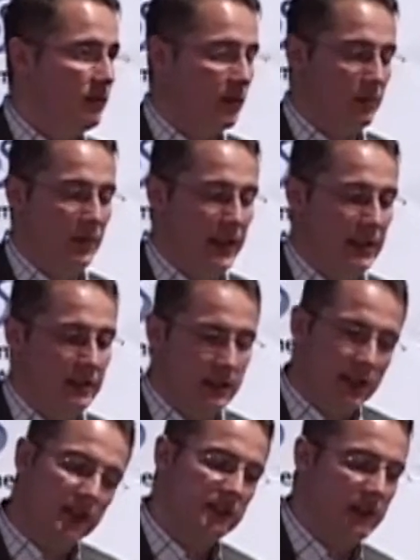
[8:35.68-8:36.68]

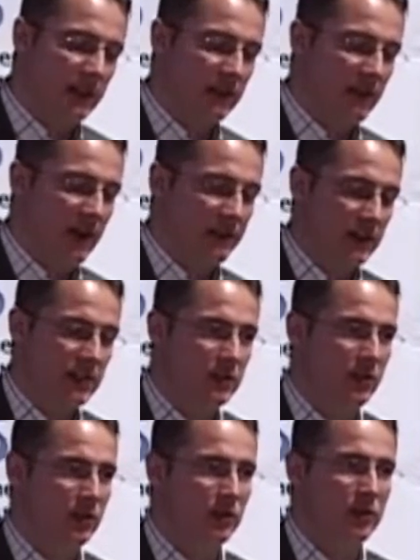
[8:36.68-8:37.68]
lean, slick graphics
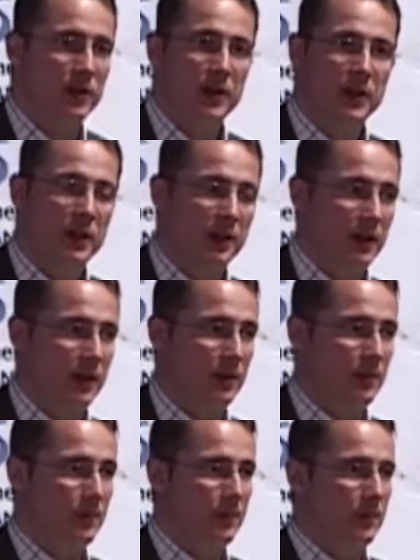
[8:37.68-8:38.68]
to
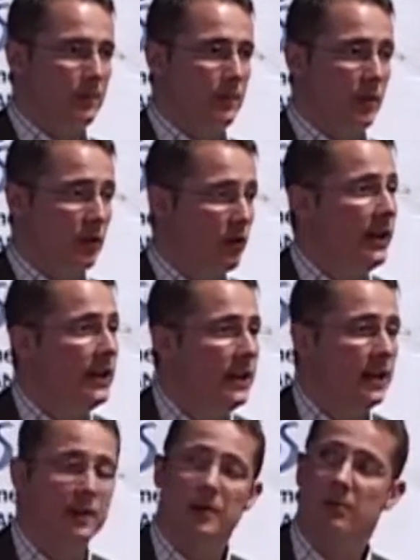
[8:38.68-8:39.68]

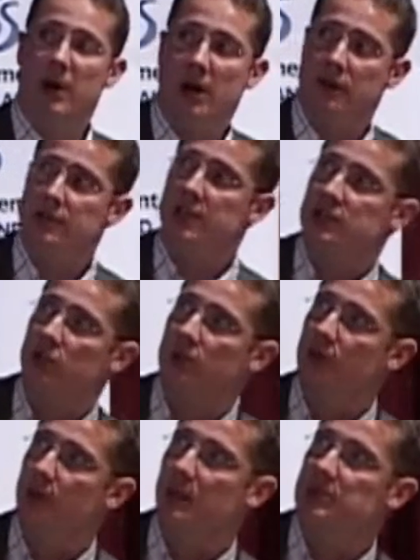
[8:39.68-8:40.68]
3D in the browser. So
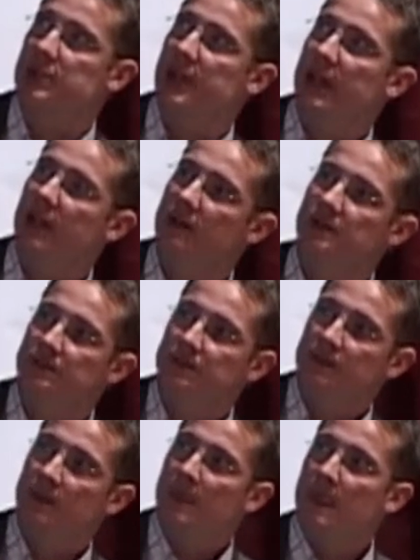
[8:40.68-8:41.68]
with WebGL
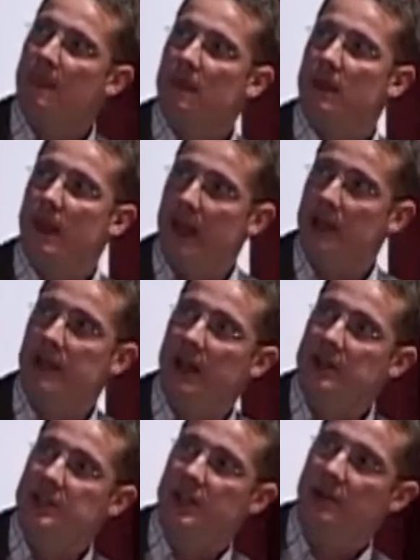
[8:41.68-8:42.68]
and
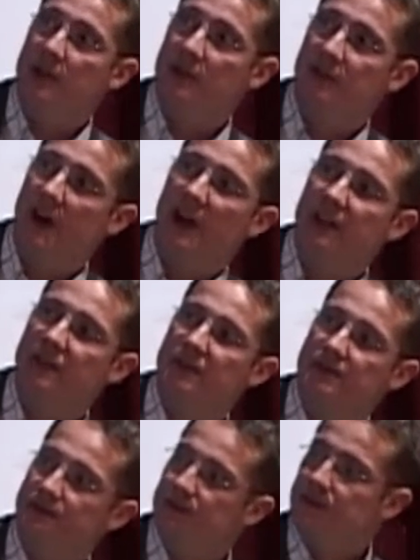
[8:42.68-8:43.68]
HTML5,
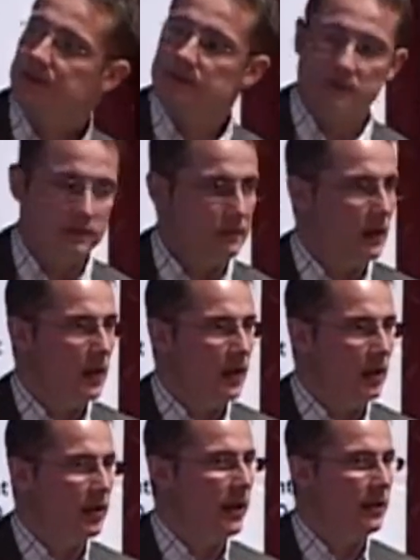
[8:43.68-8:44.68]

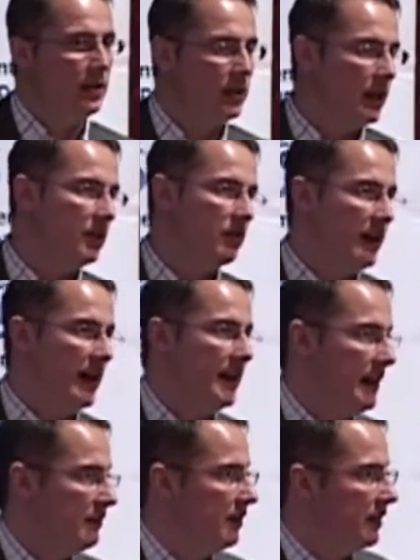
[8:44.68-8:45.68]
you can create
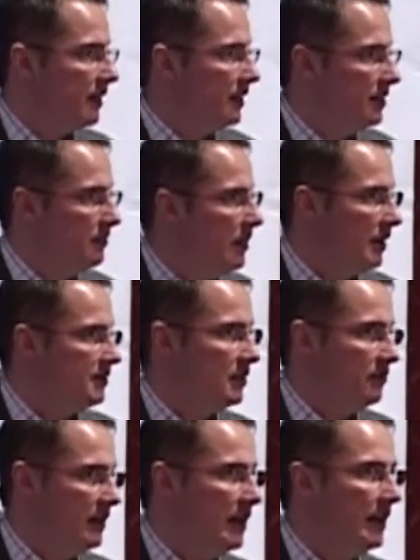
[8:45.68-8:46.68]
everything in the browser,
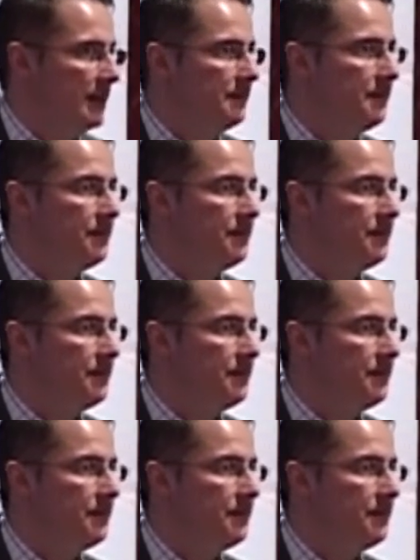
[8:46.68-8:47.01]
really.